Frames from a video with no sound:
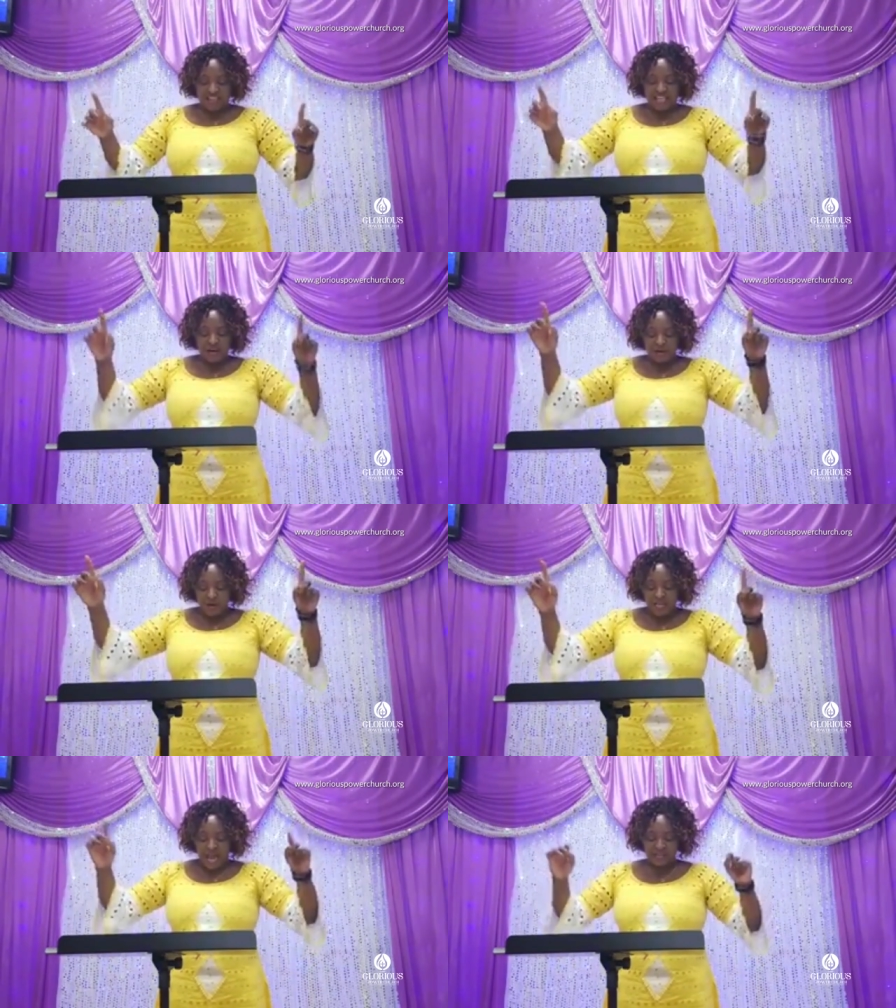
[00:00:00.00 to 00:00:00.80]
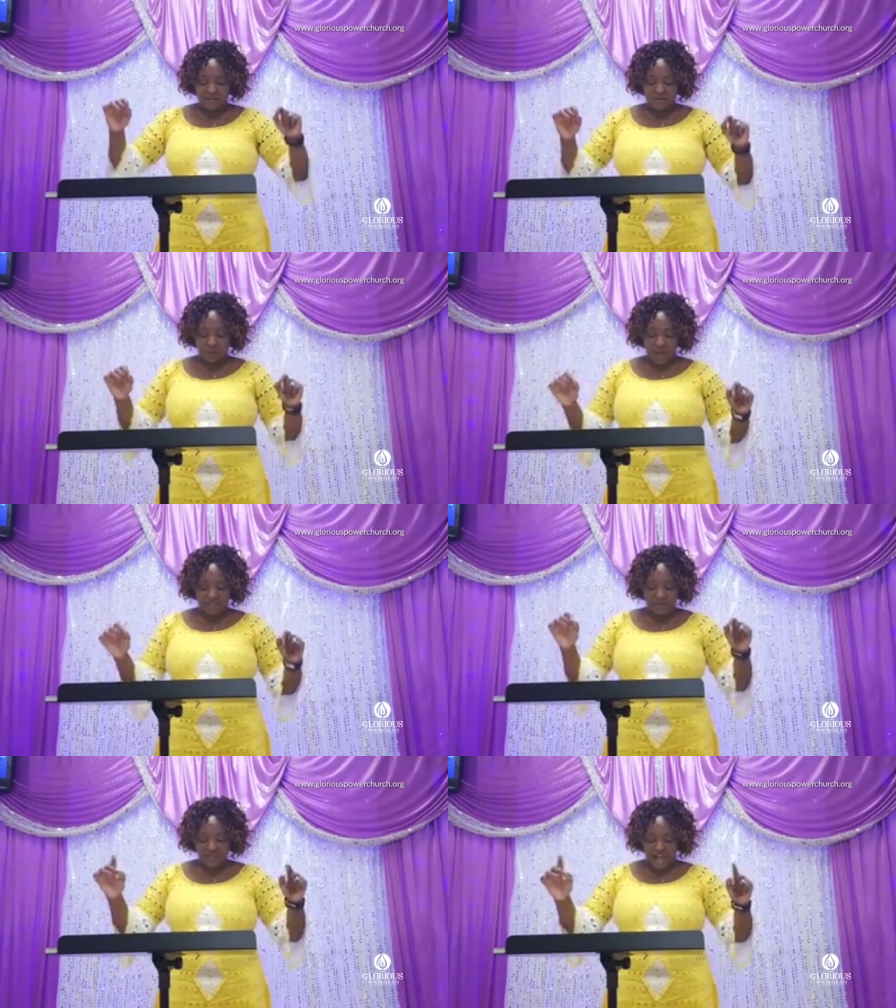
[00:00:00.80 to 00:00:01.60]
The Lord has
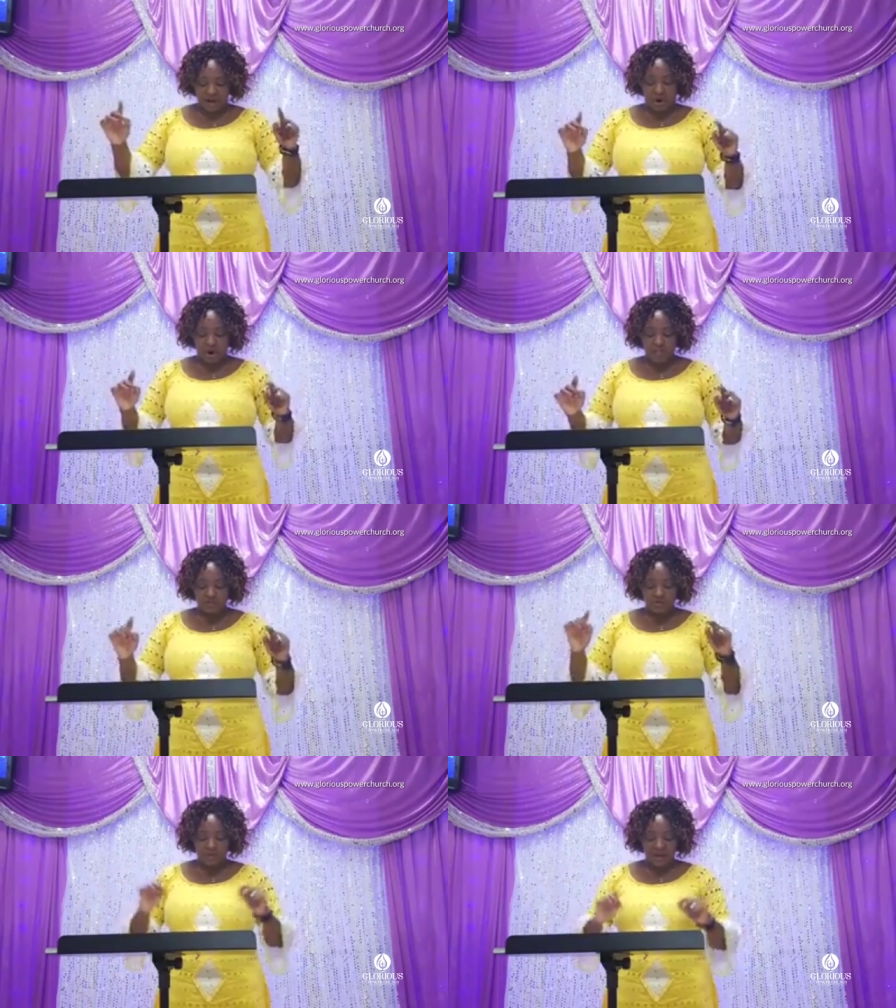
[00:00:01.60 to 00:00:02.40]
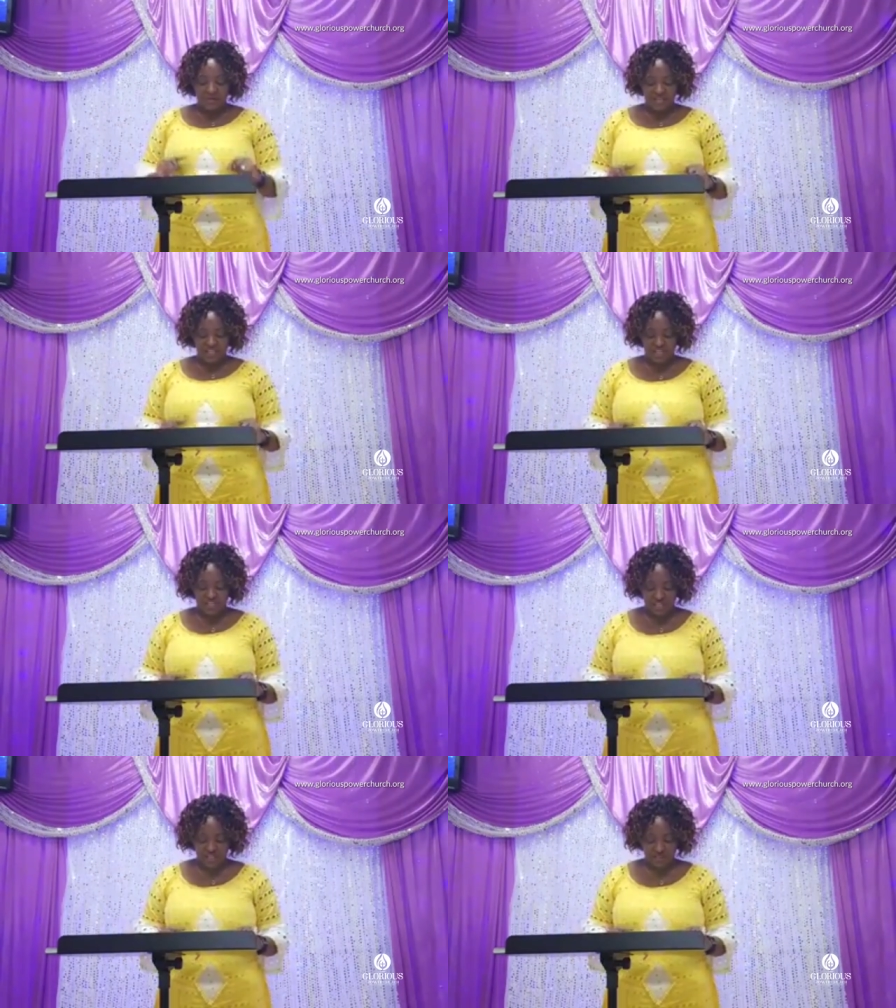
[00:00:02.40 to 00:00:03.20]
rewarded me according to my
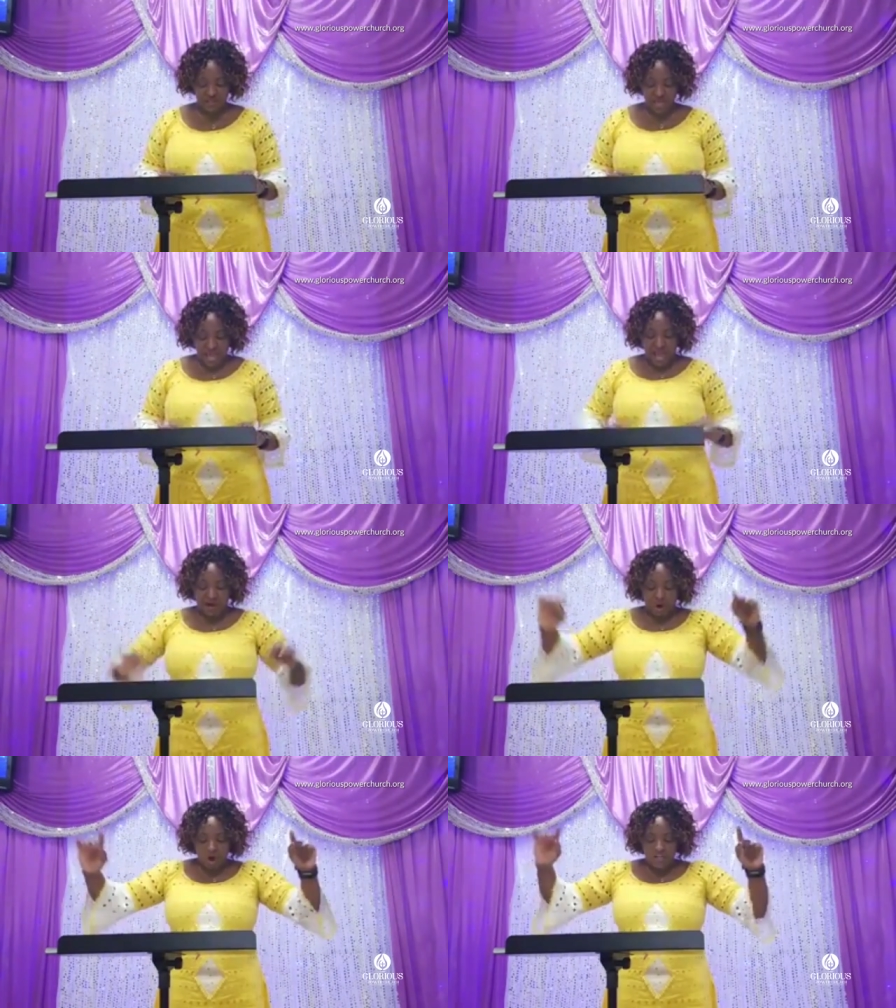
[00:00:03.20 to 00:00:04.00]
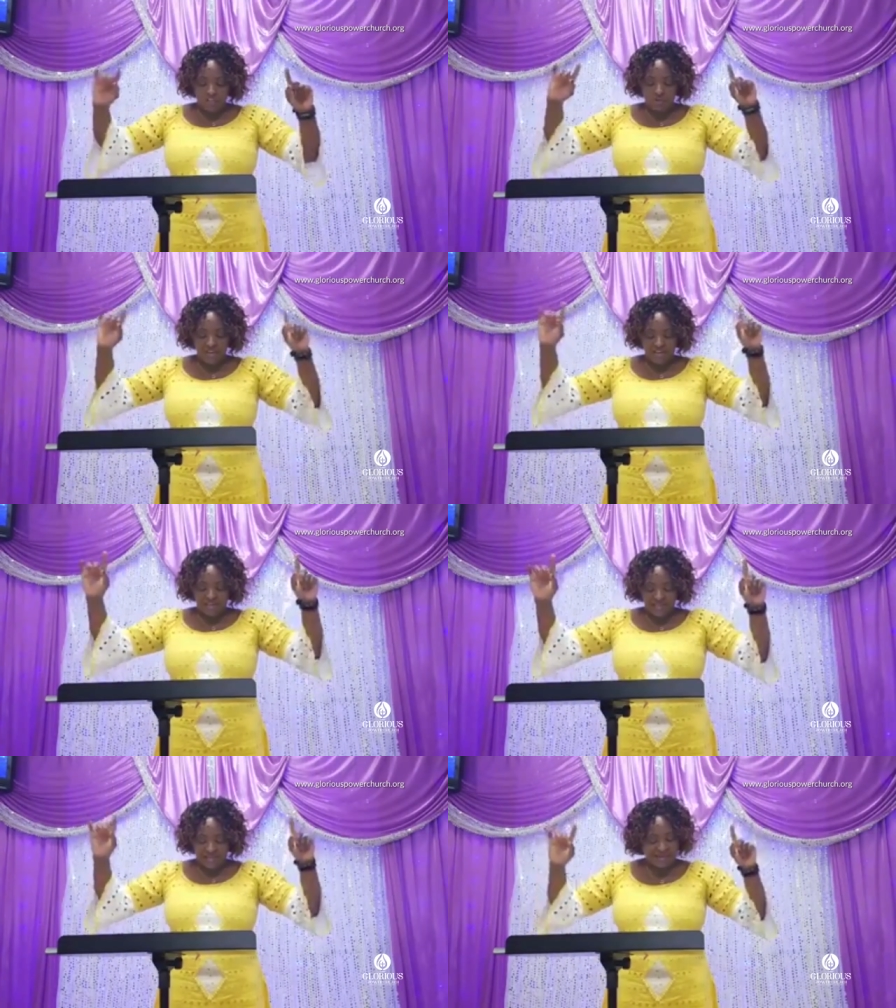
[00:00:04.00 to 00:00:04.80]
righteousness, according to the
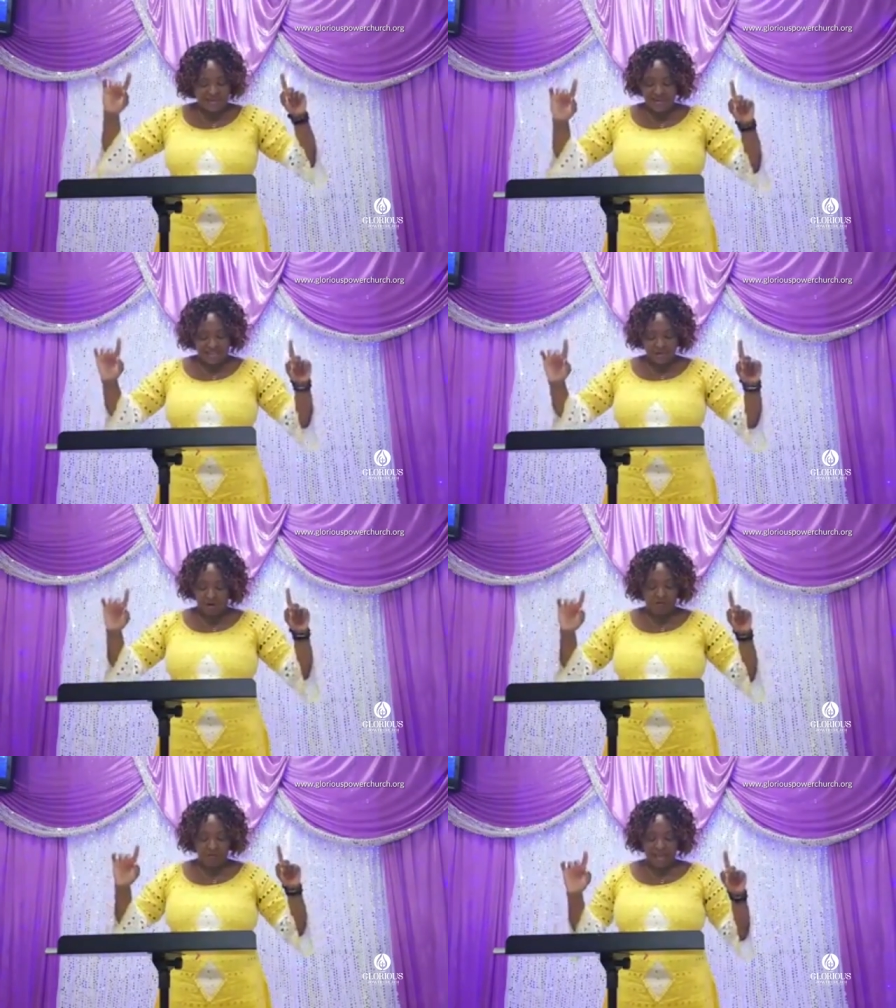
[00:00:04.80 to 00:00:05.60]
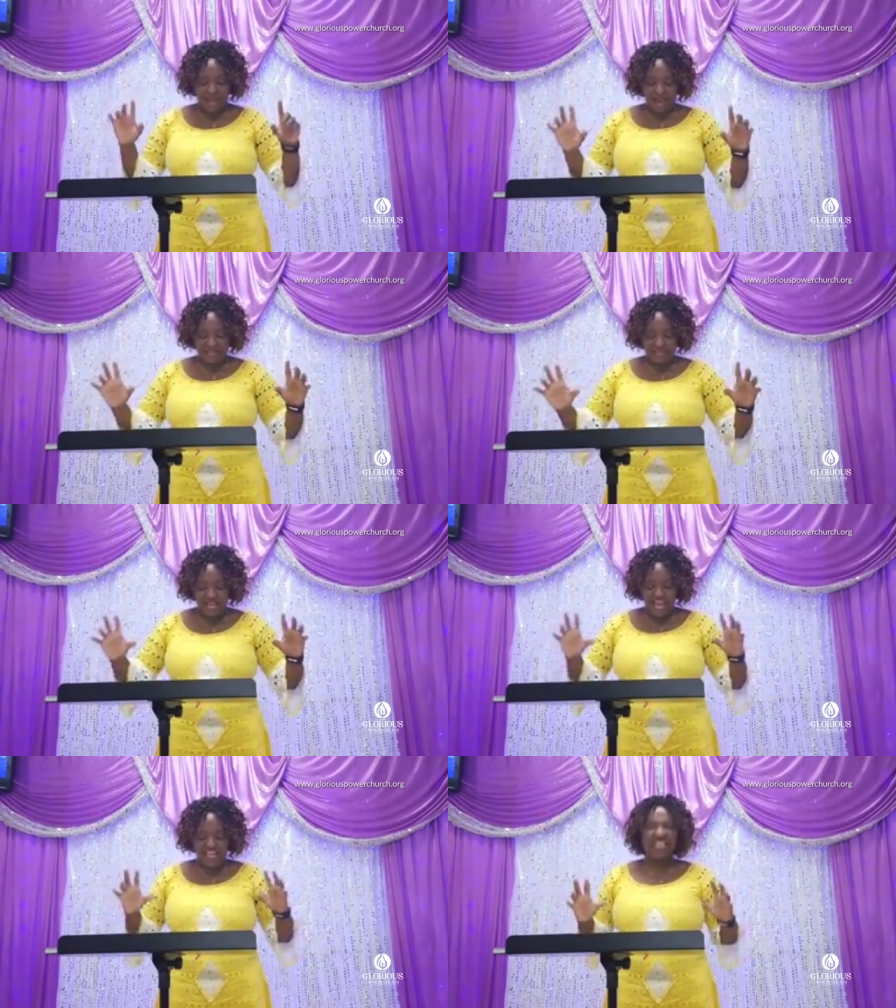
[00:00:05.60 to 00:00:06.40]
cleanliness of my
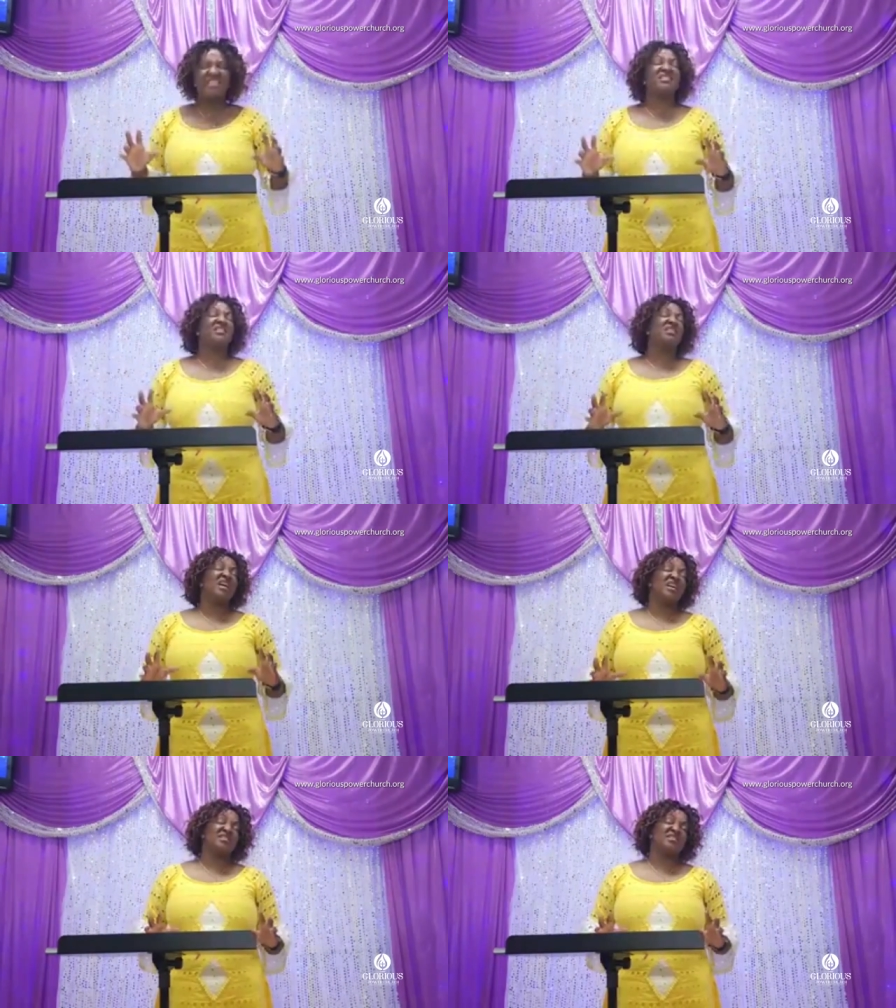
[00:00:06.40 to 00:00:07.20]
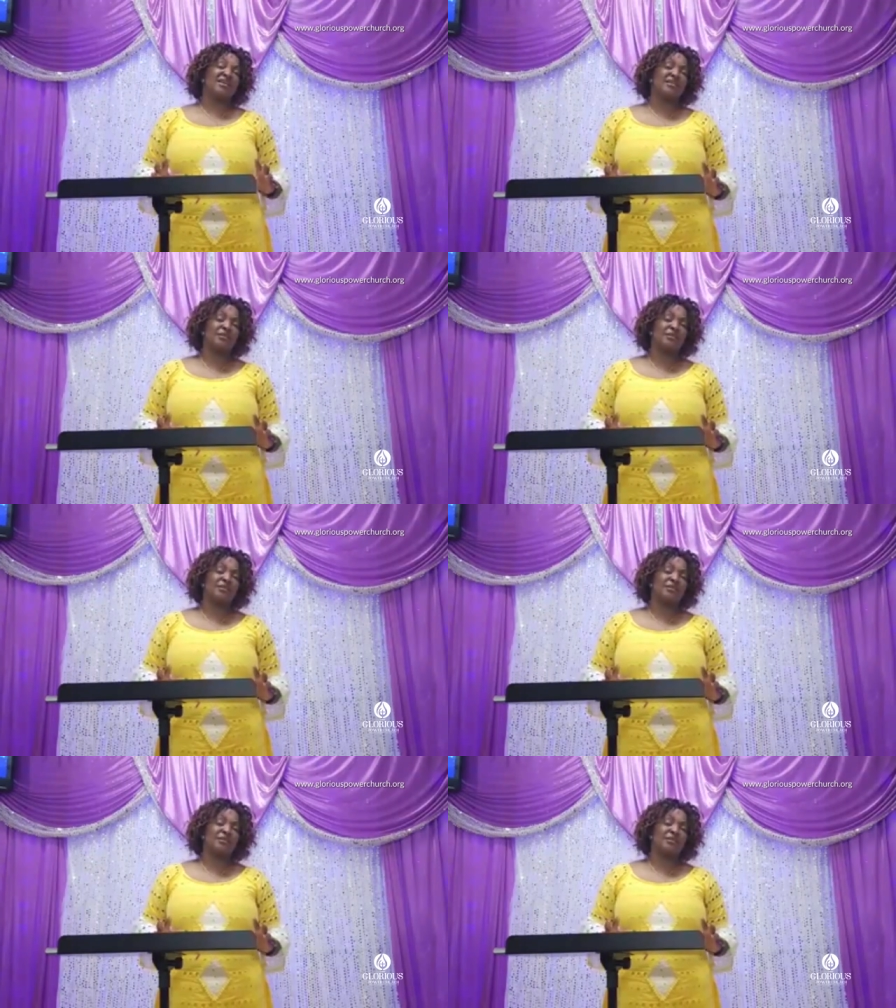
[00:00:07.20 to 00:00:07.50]
hands in, in his sight.